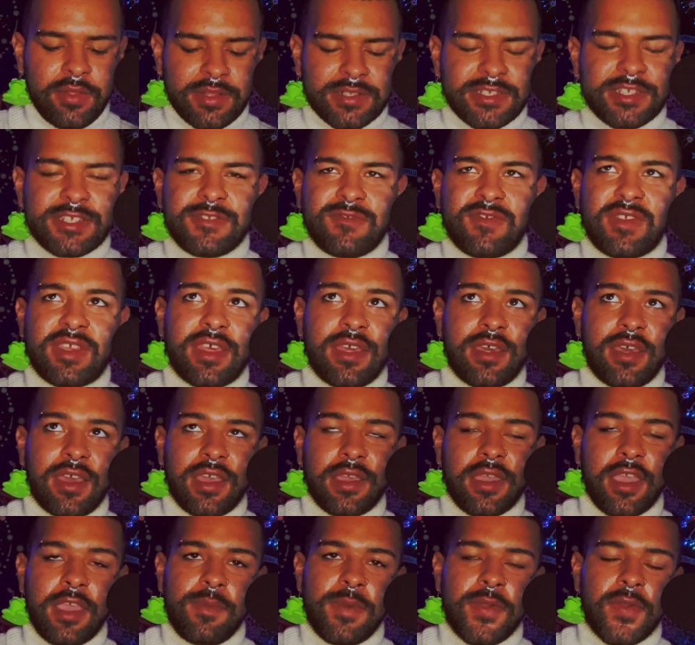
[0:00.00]
just
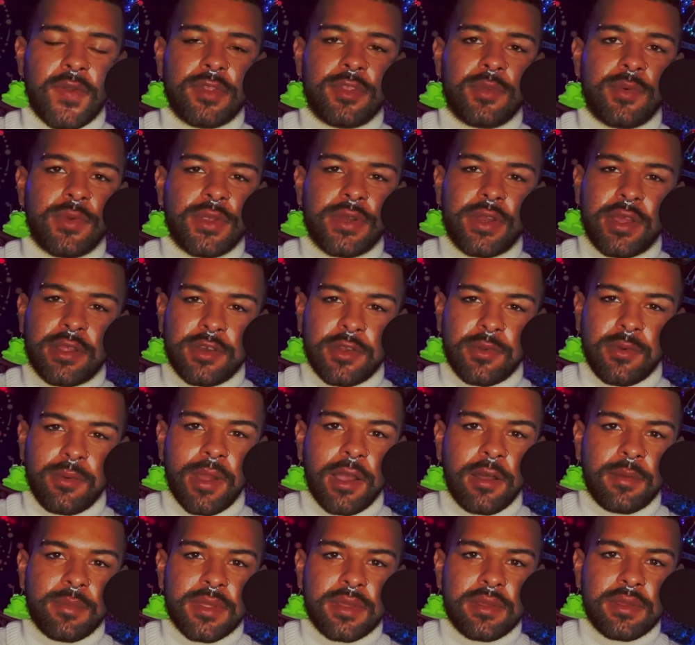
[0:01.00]
I keep hearing the word
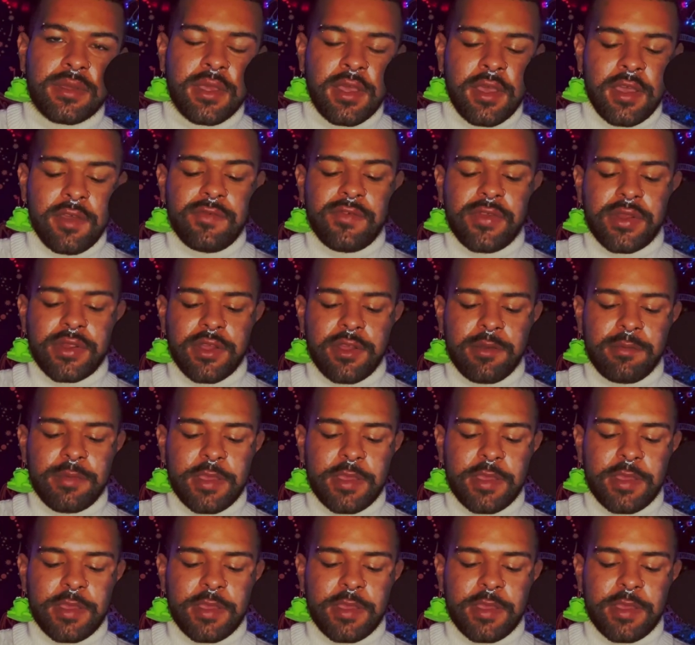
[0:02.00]
underwhelming, Virgo.